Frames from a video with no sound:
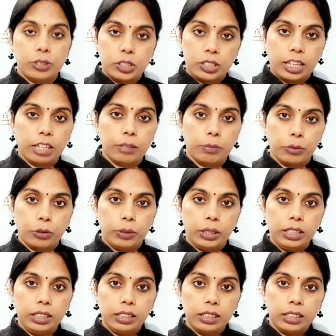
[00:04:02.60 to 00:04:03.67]
start
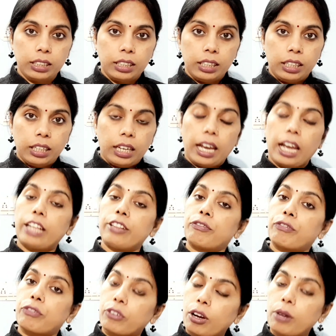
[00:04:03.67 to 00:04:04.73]
moving and
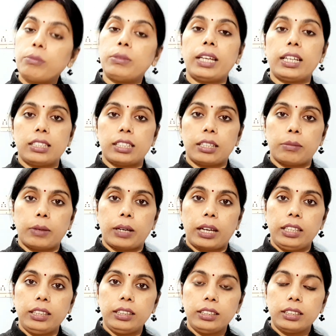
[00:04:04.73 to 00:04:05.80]
from that
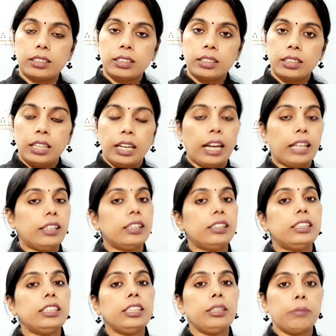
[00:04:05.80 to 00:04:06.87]
turbine,
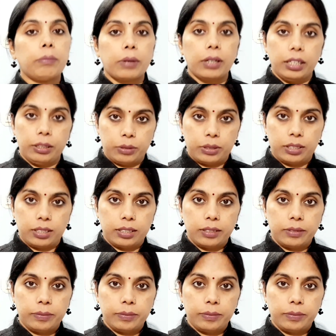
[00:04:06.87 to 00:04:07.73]
energy produced.